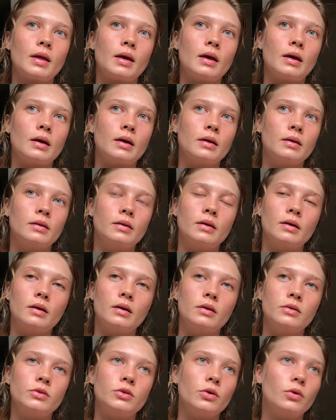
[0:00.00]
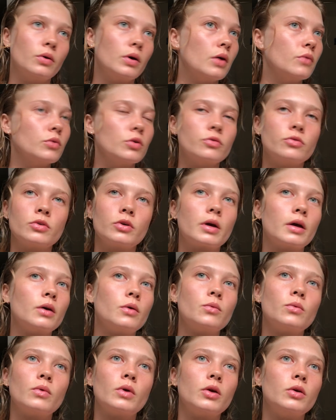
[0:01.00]
And don't ever forget
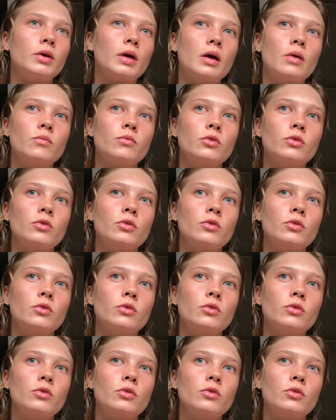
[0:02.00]
where you came